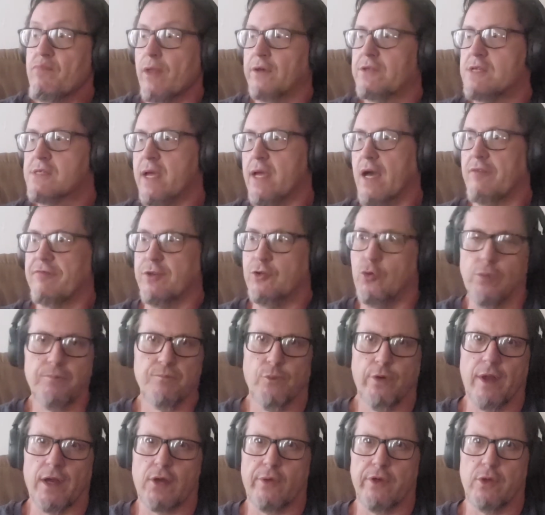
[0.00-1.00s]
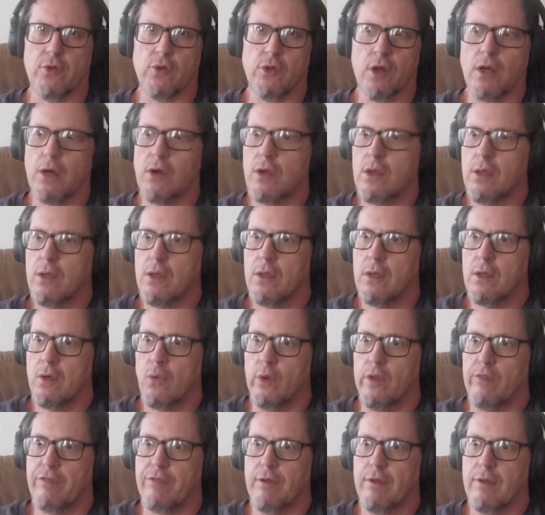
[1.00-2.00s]
To say F you, we're not going to go along
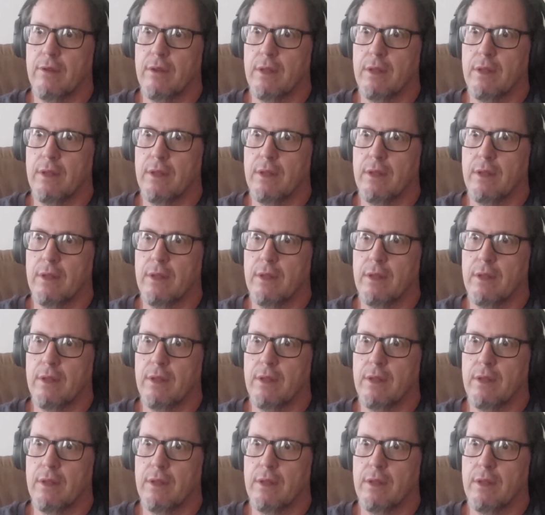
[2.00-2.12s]
with.